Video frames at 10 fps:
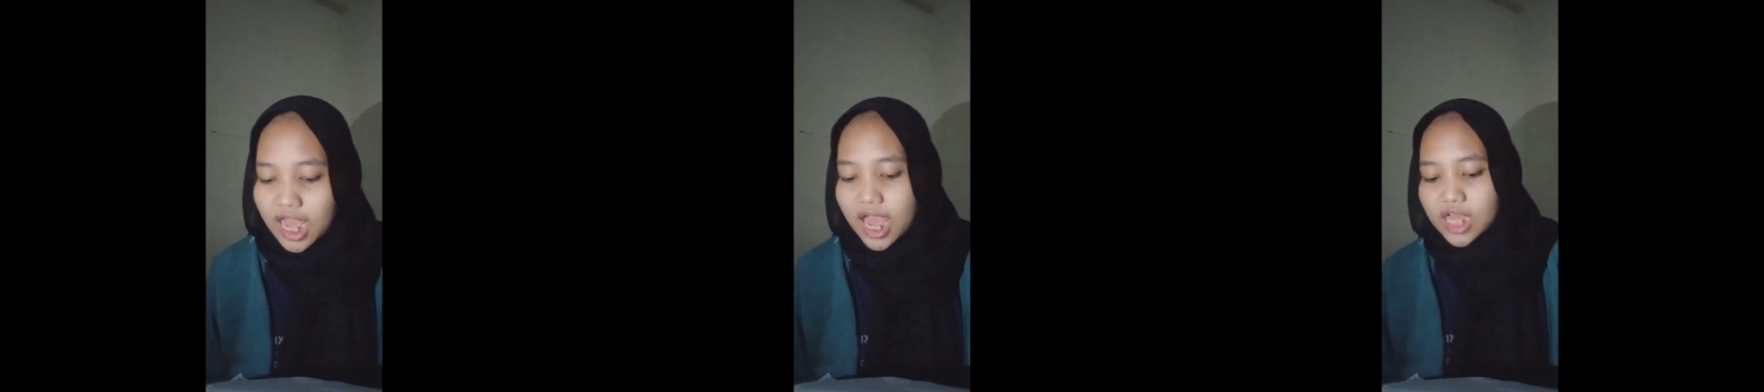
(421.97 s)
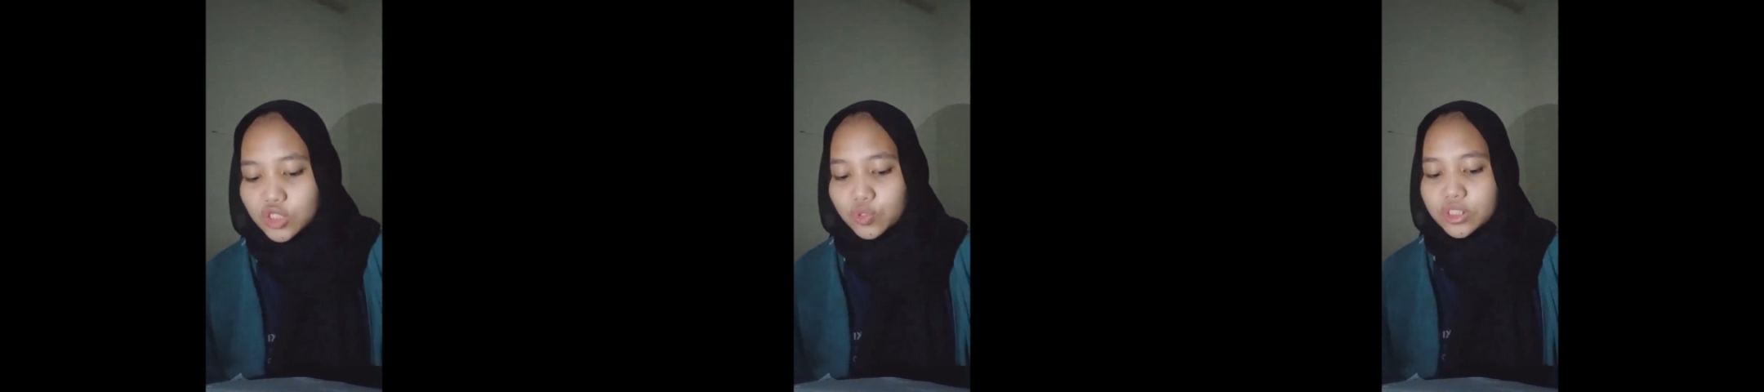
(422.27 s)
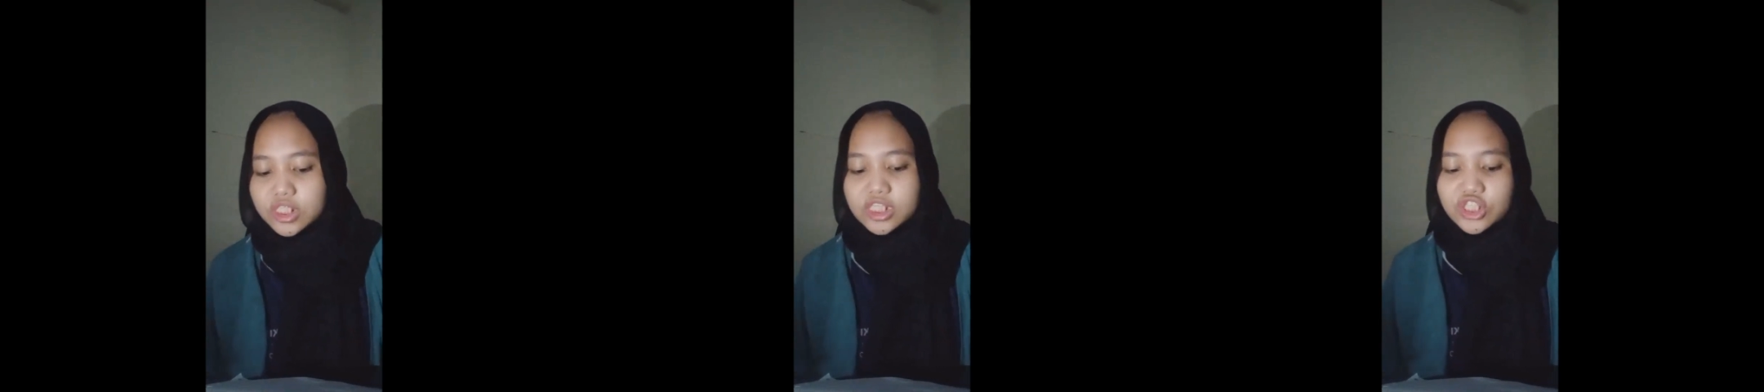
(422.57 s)

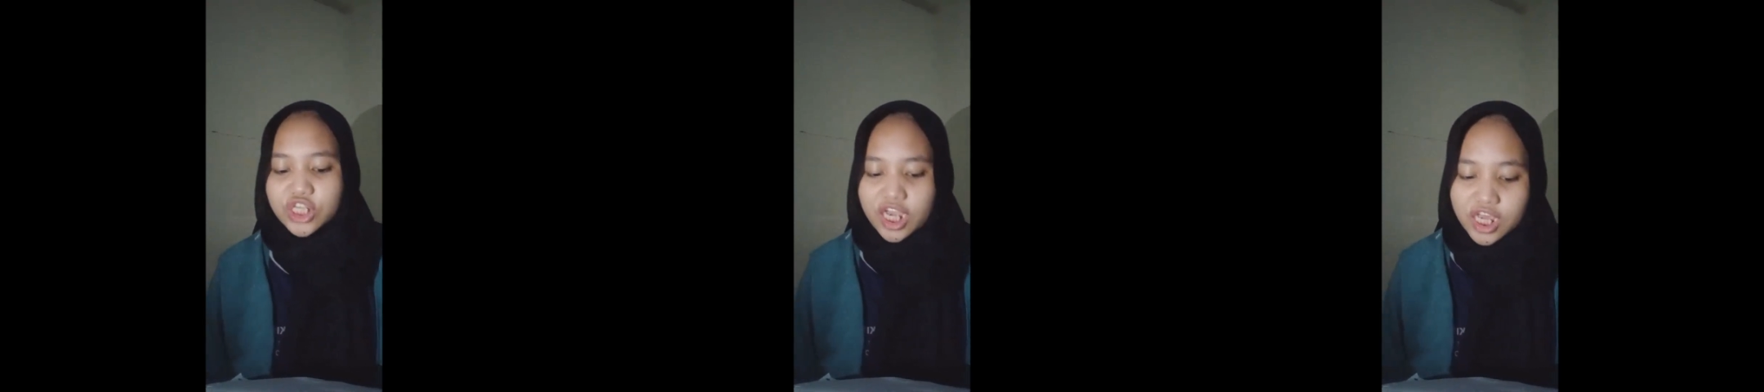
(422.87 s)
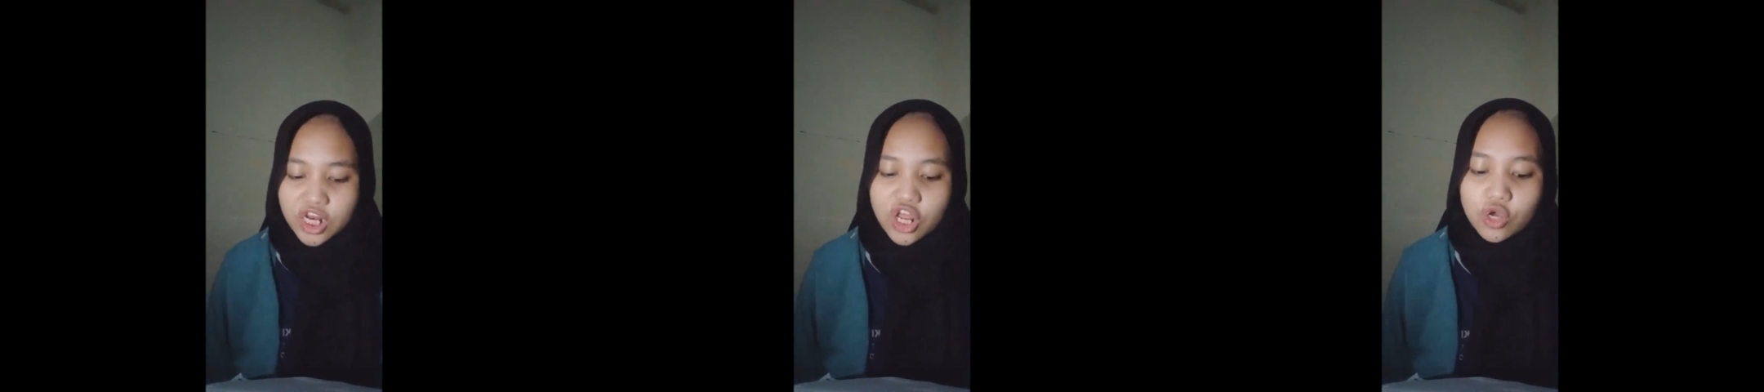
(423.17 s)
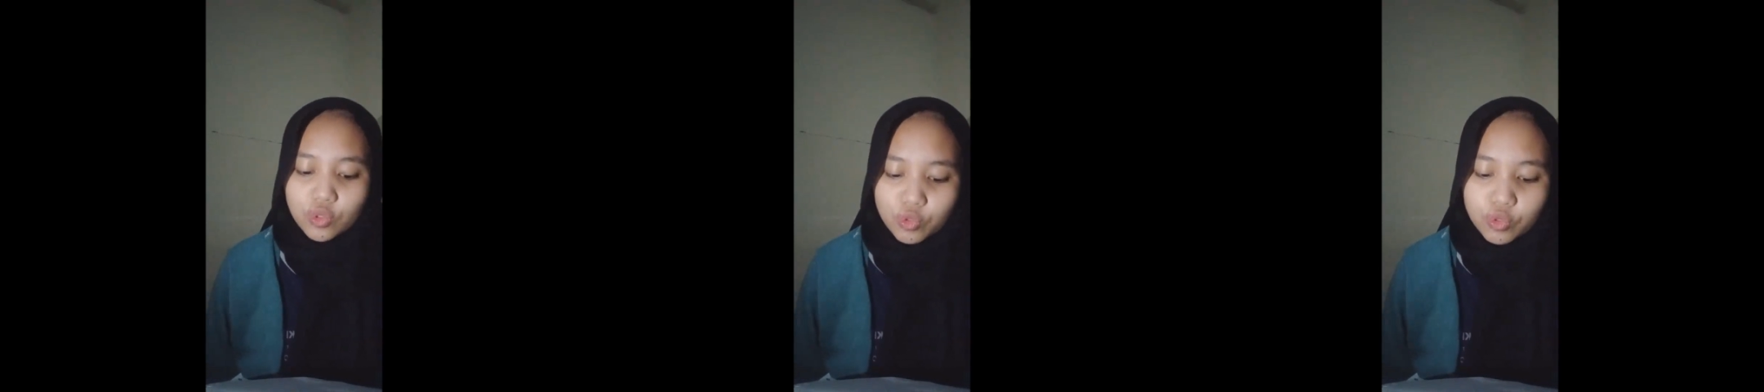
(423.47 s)
answered the giant,
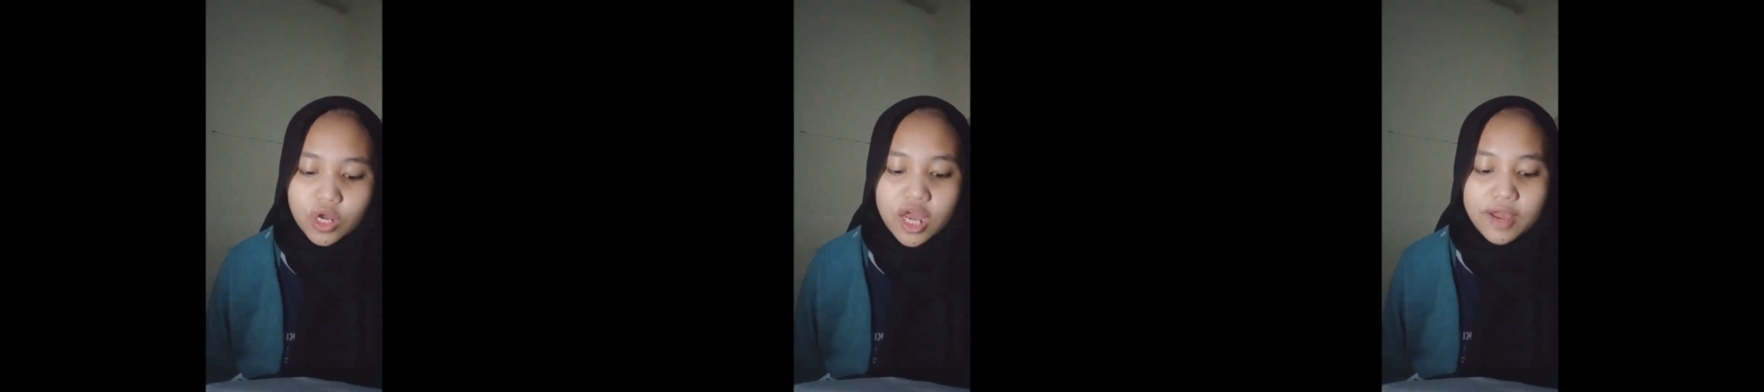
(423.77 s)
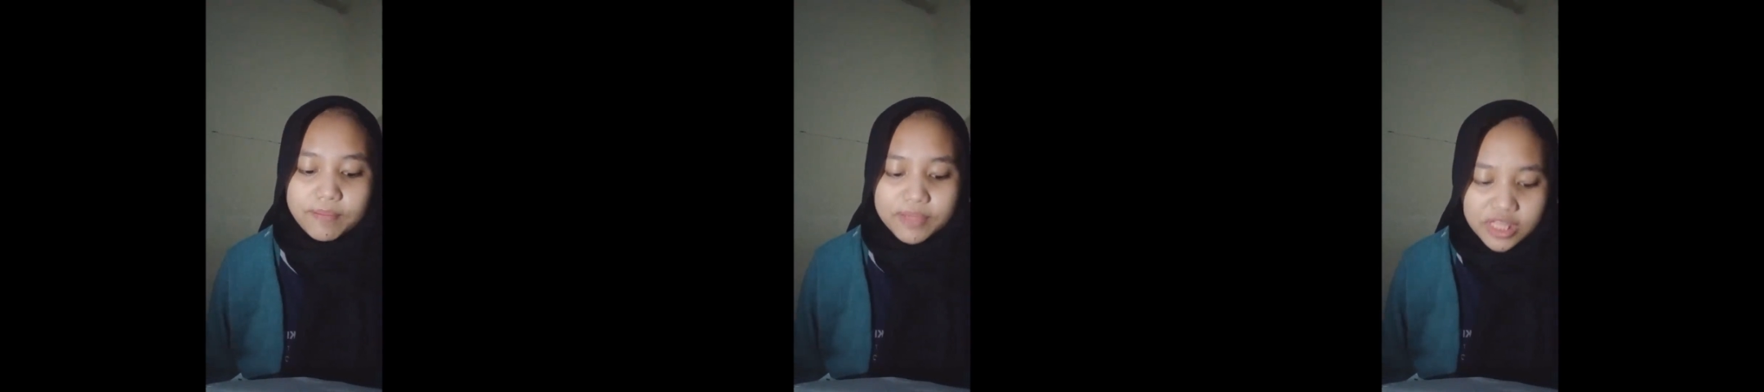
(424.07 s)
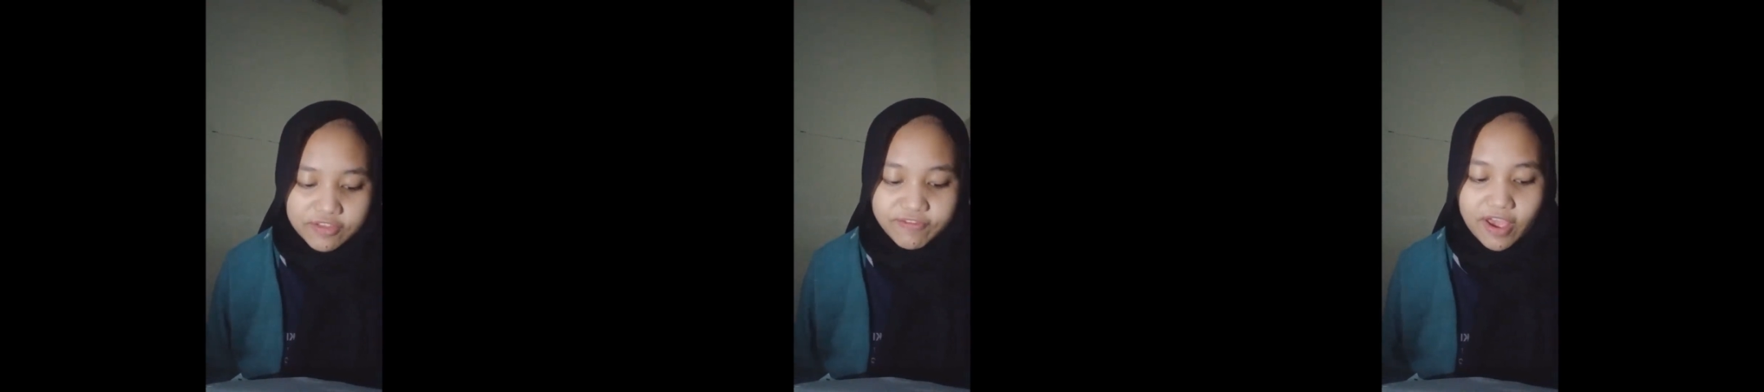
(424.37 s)
who
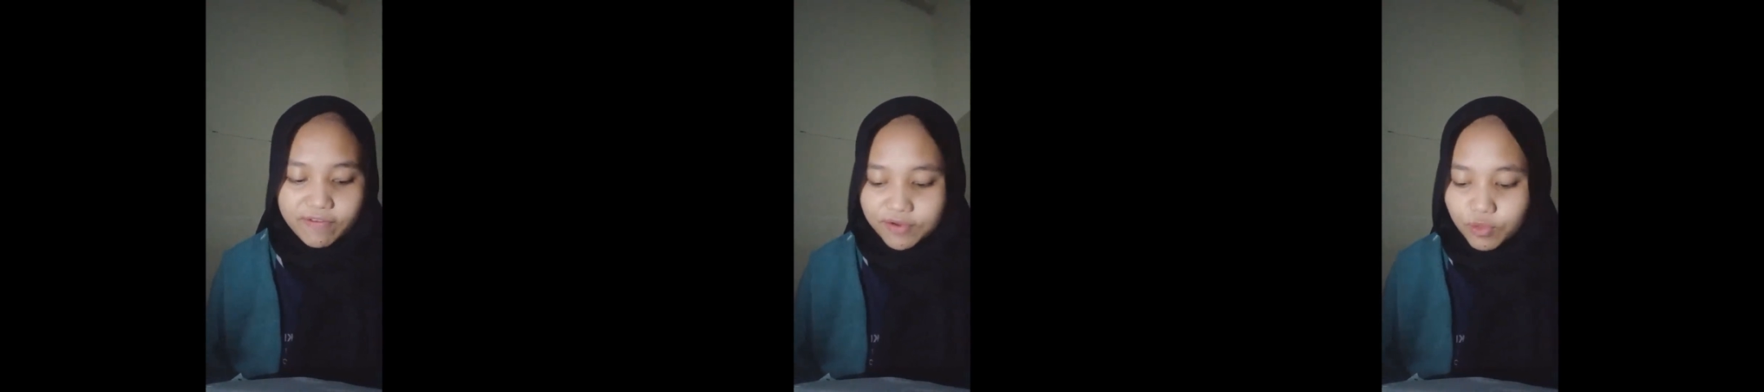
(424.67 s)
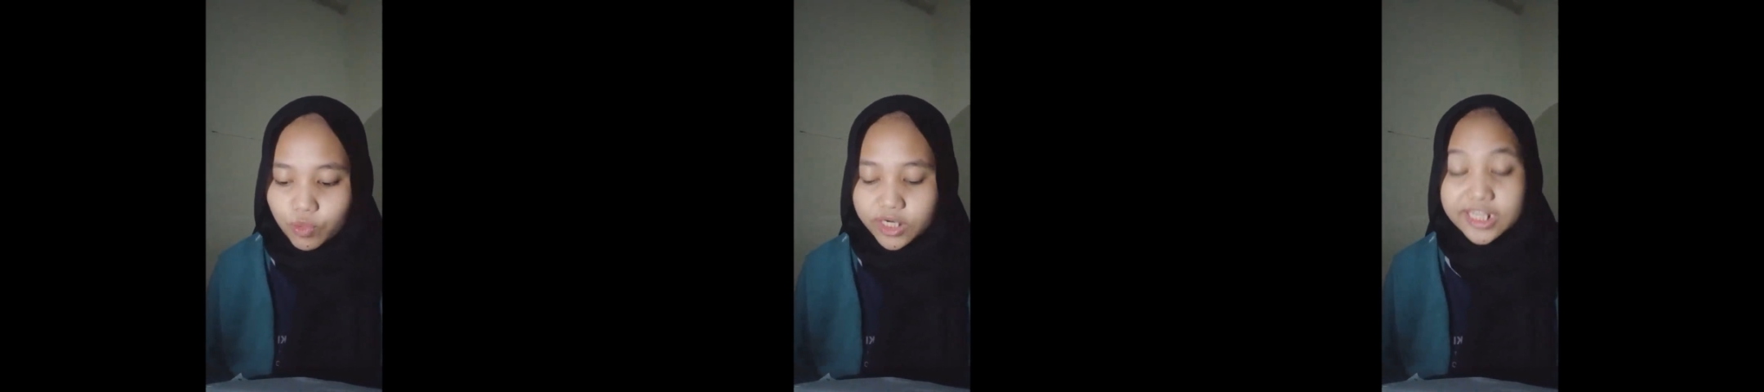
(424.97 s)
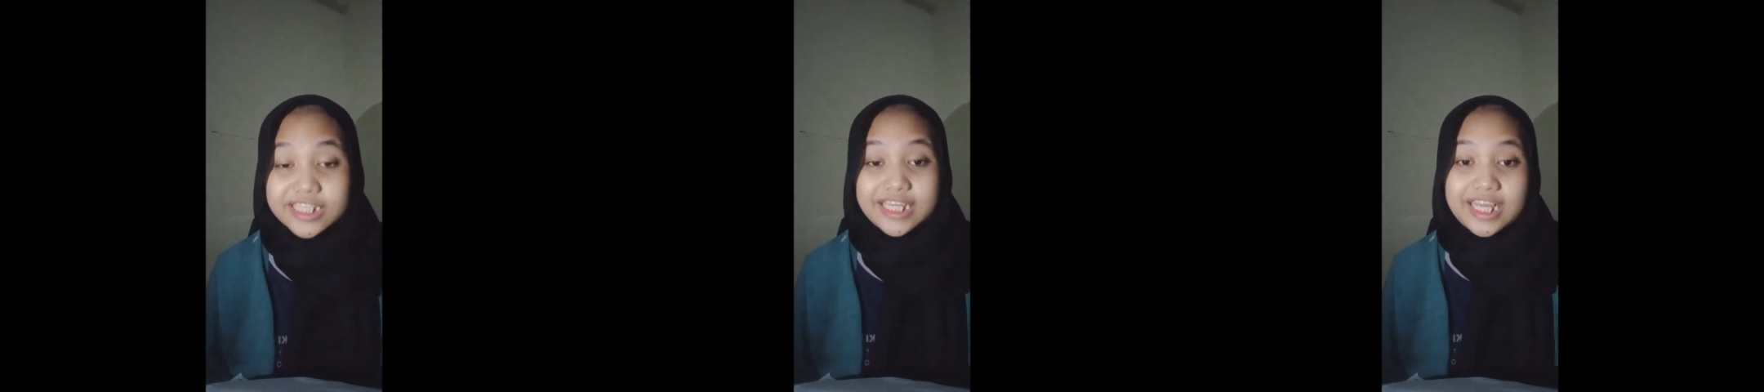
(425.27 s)
believed every word
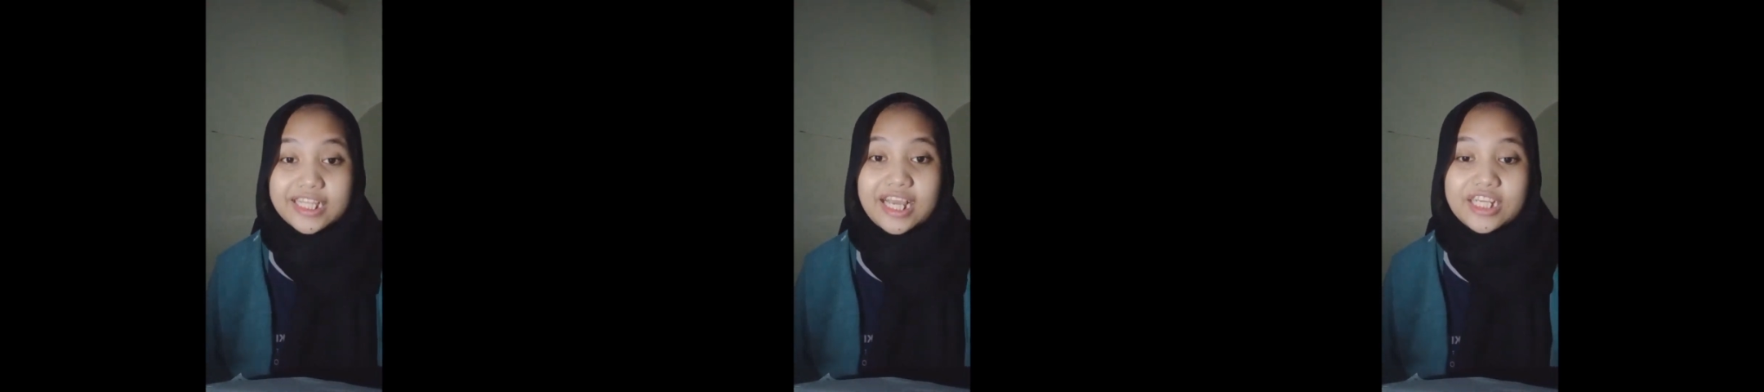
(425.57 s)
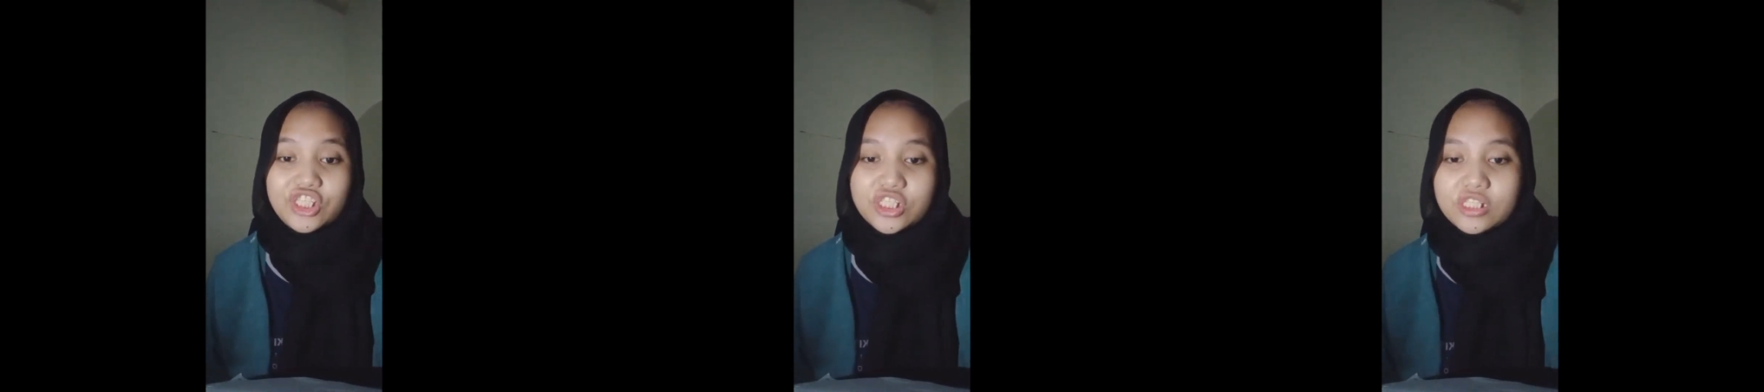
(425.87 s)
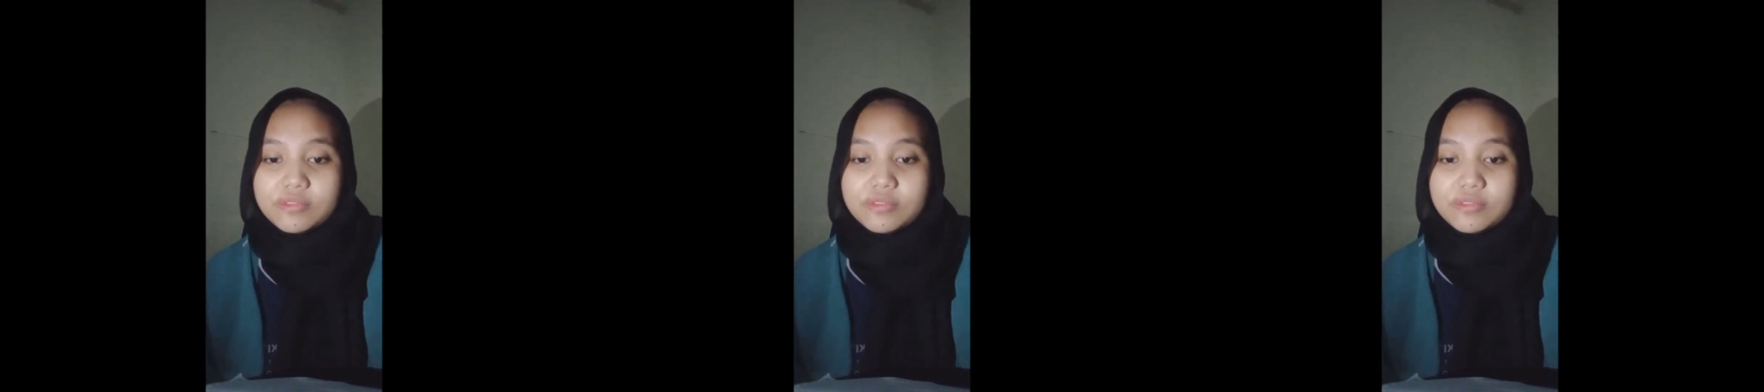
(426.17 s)
said Kancil.